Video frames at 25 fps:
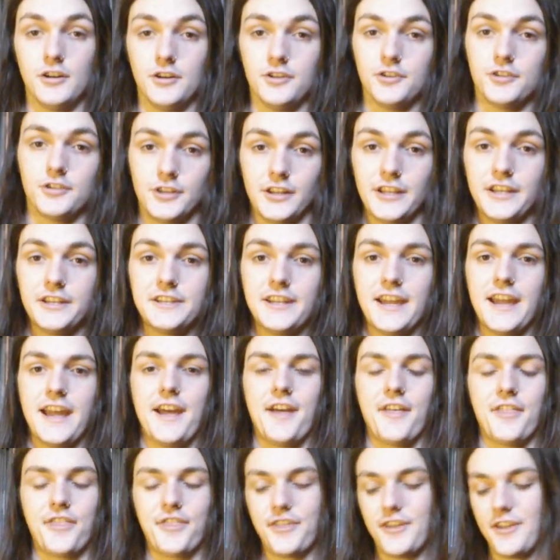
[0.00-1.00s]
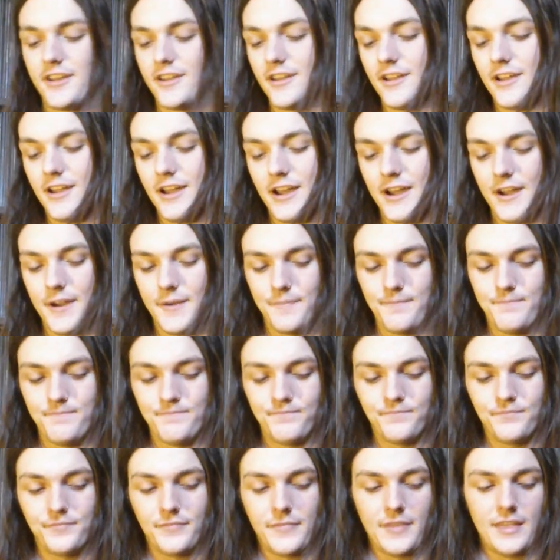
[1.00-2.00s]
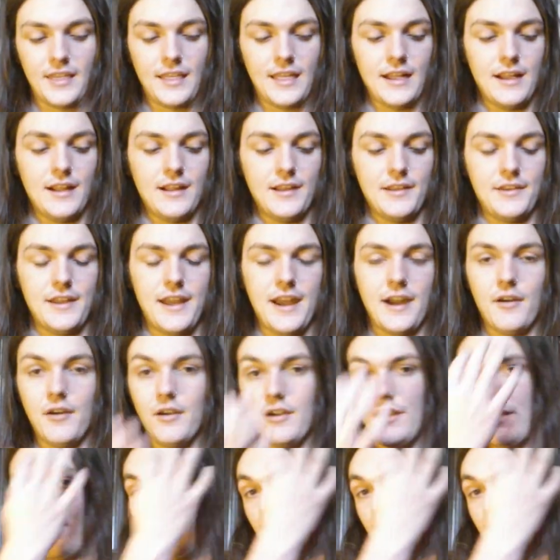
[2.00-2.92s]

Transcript: early death. Um, now,